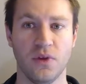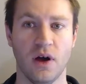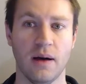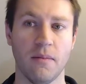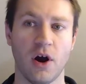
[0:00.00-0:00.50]

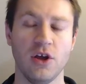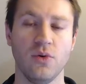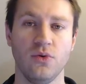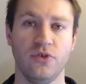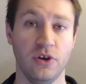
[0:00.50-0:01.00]
Um, are
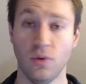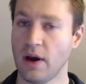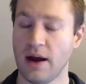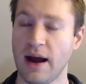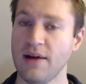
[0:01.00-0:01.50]
you do you
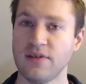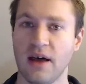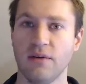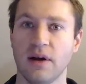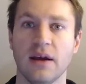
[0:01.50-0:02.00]
want a higher
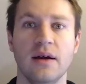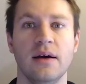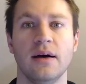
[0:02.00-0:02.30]
salary?